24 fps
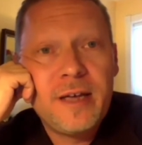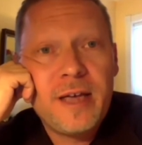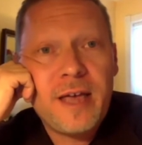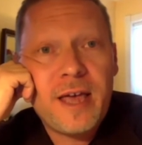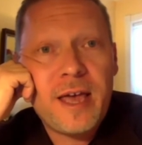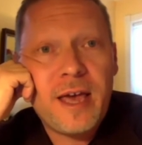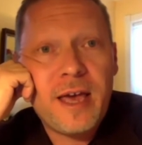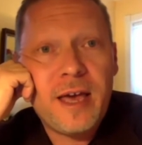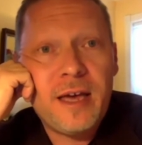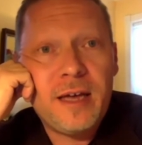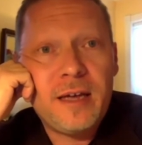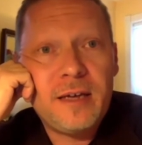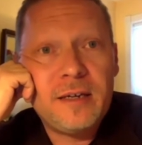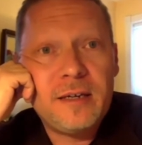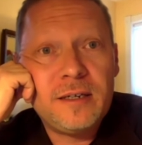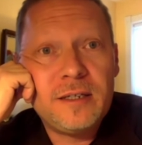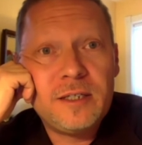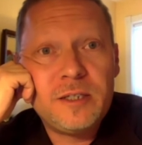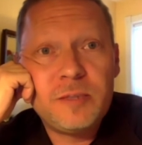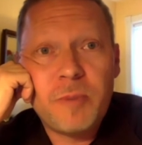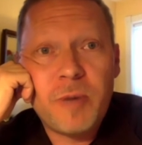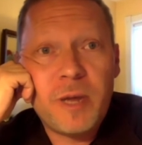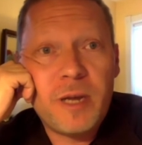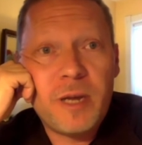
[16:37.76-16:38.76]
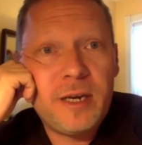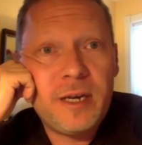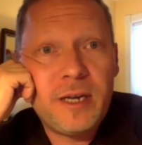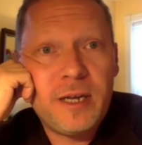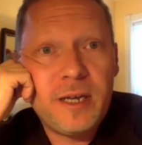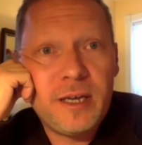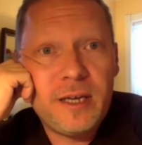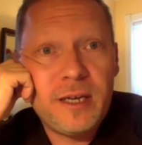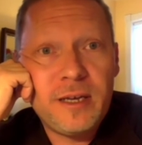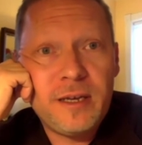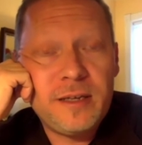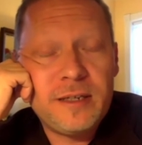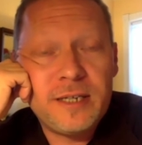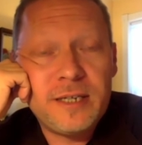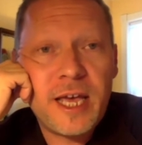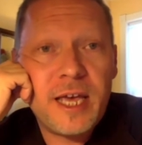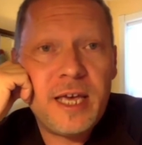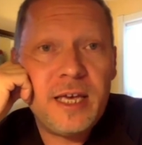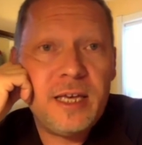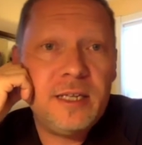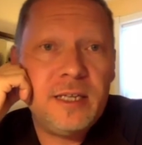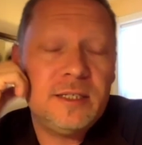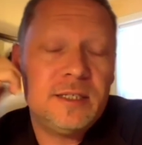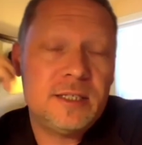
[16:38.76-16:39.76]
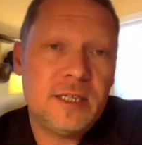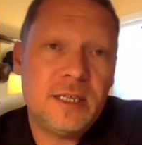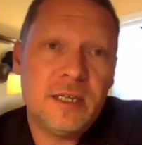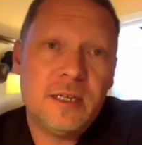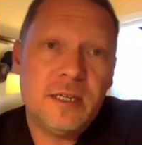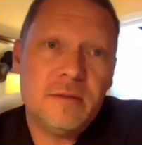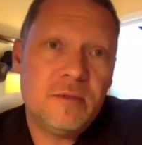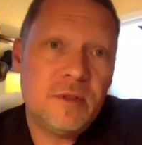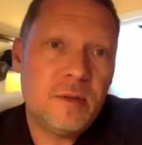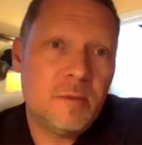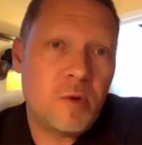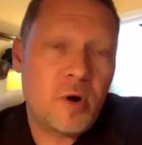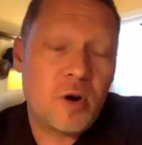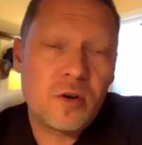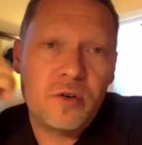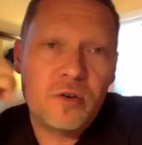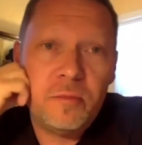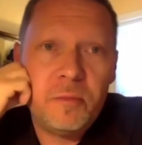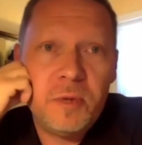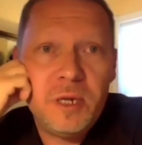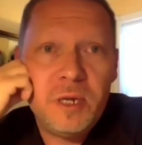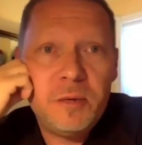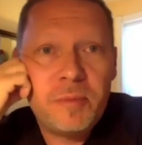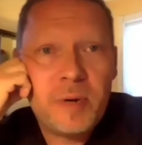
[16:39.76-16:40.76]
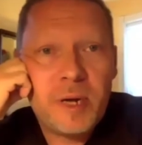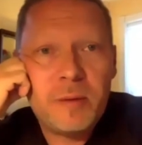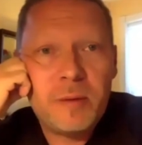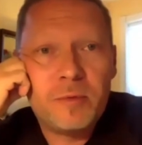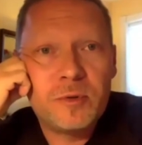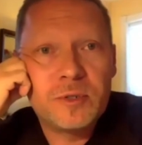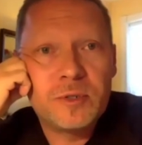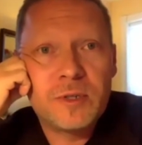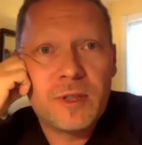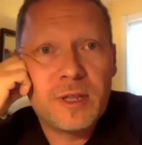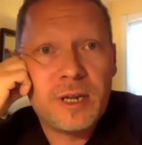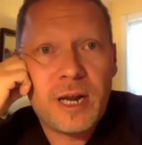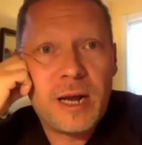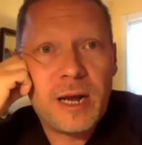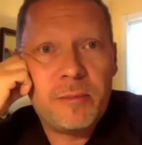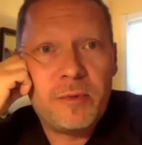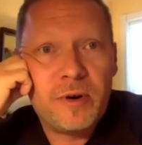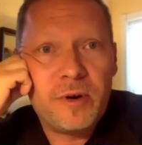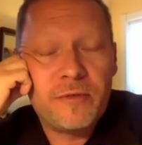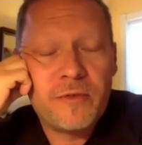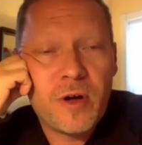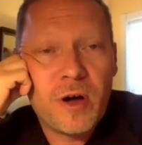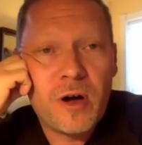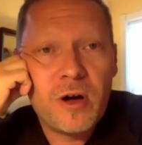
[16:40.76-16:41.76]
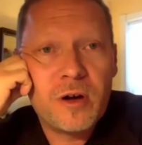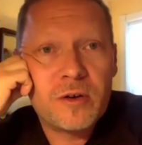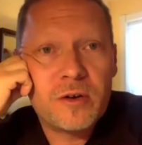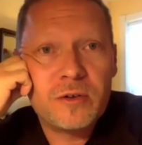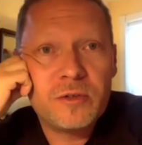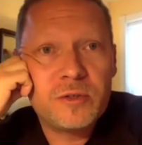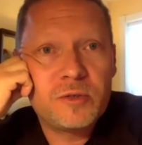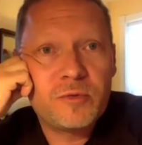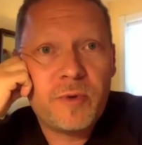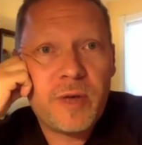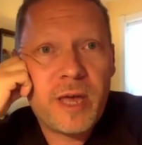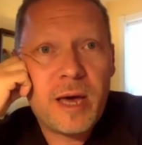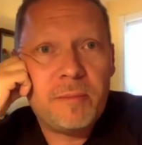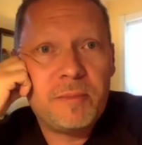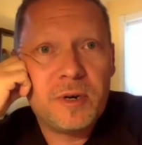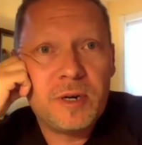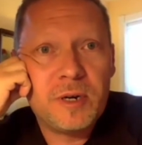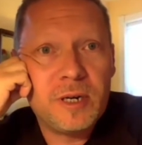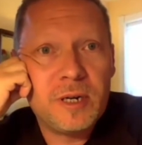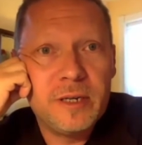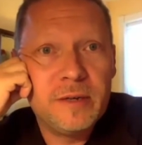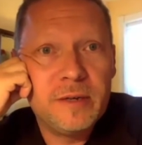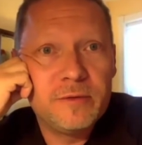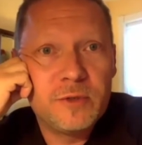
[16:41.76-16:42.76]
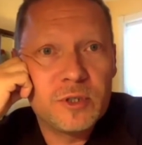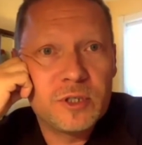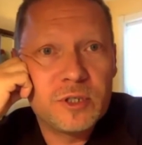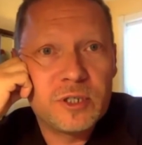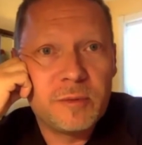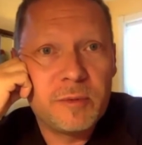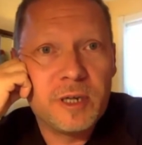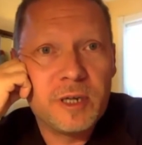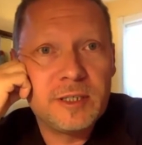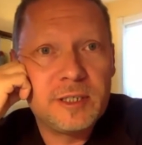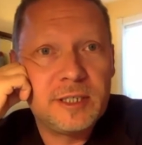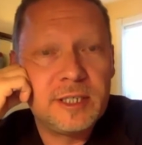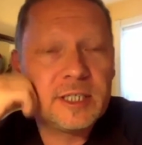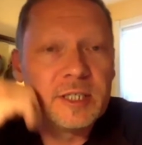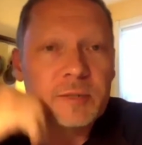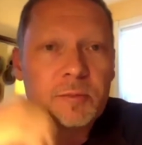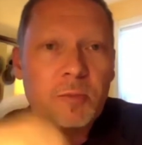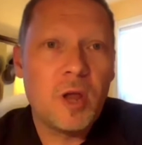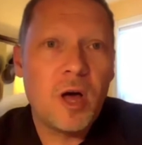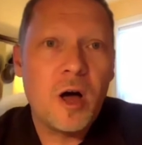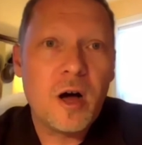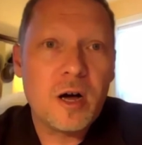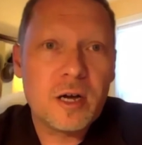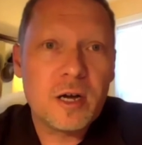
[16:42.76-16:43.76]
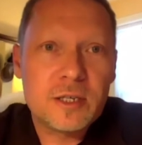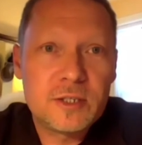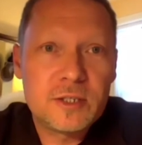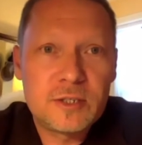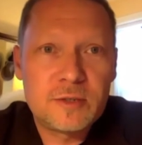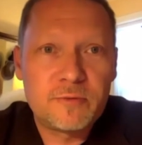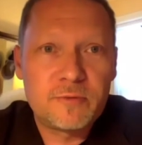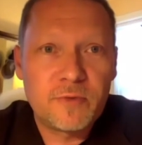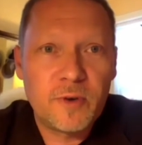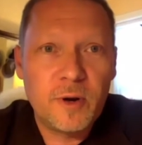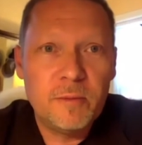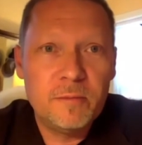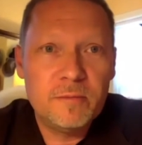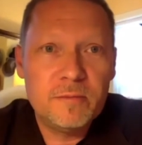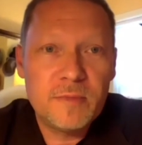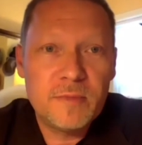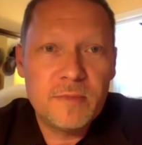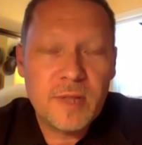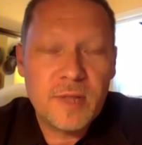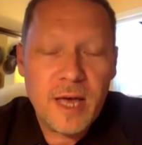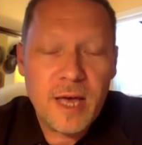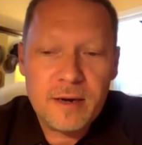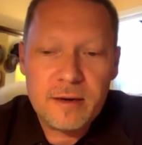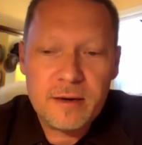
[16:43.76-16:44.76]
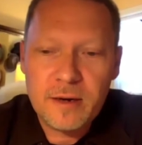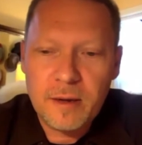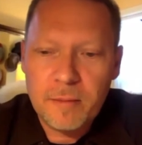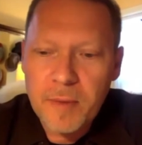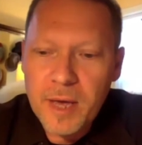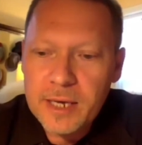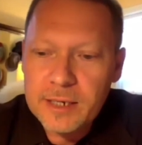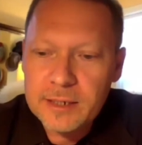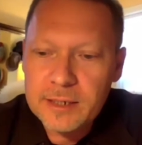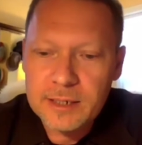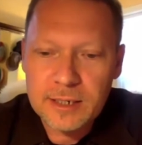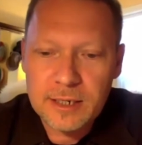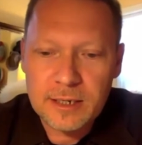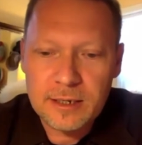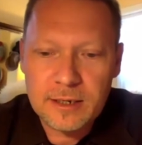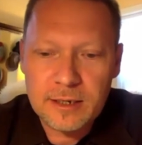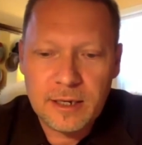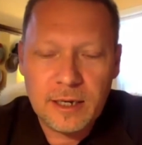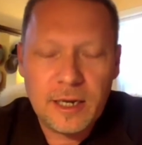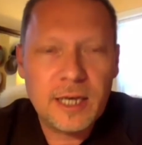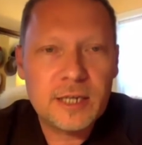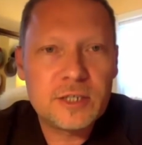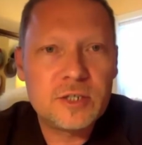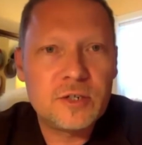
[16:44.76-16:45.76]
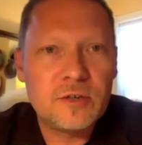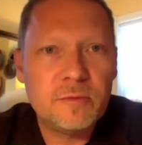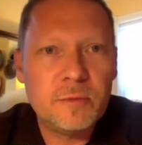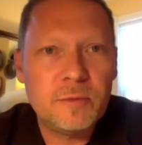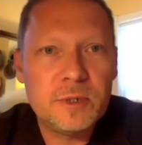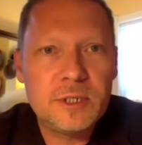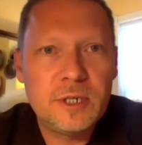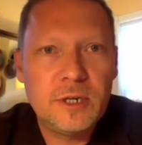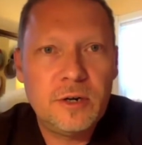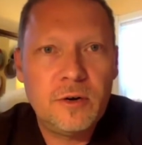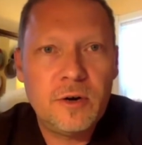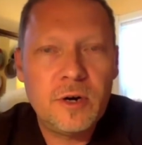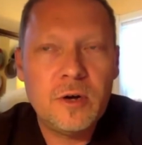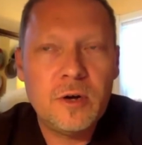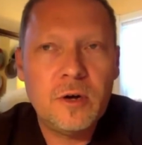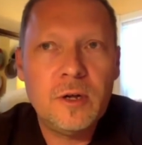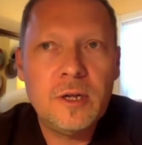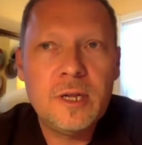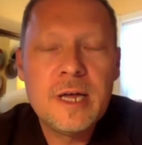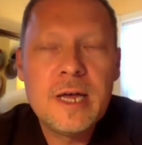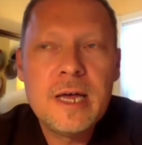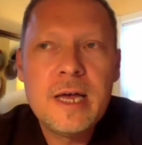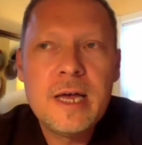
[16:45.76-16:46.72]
and spending days in the Margaret Mead papers at the Library of Congress. We happen to live just about 6 blocks from that amazing collection of material.